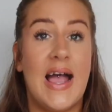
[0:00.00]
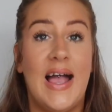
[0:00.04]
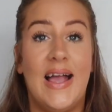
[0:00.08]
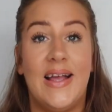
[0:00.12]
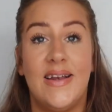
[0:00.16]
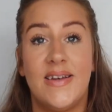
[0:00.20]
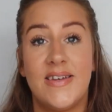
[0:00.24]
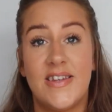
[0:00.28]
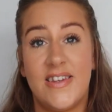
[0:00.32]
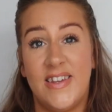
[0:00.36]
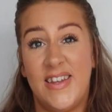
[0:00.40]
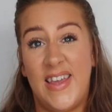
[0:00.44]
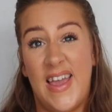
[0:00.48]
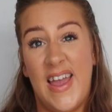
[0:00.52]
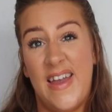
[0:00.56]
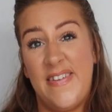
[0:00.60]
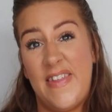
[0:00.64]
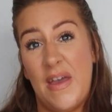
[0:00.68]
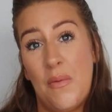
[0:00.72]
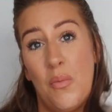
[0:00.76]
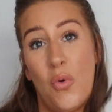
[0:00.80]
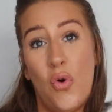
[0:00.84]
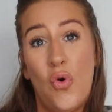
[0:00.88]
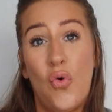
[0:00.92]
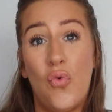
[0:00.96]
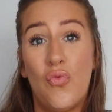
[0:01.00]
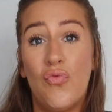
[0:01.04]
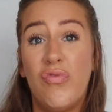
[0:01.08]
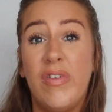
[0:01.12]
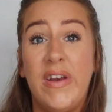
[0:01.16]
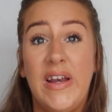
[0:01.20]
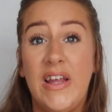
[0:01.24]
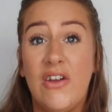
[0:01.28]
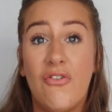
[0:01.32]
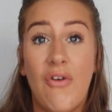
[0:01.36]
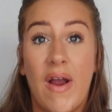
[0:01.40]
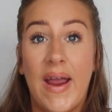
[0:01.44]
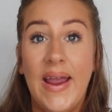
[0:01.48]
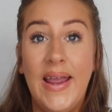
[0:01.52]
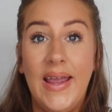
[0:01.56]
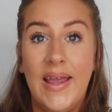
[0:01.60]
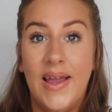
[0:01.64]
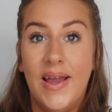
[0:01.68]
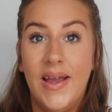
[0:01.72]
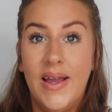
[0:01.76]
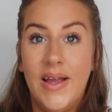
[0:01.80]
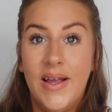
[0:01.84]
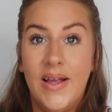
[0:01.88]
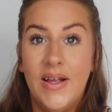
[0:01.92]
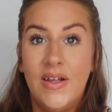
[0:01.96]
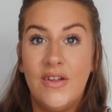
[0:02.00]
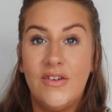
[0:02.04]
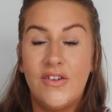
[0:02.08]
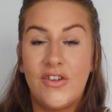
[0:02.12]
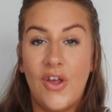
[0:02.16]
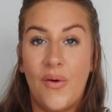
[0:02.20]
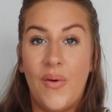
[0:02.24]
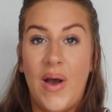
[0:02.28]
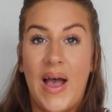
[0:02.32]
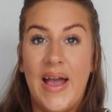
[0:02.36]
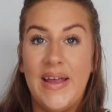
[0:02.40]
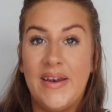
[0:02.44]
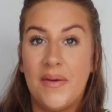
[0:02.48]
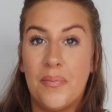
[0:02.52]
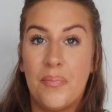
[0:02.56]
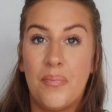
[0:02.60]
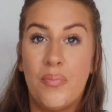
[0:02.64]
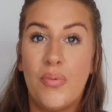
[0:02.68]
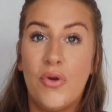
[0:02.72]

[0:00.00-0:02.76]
and yeah, they were all really great. So I had a...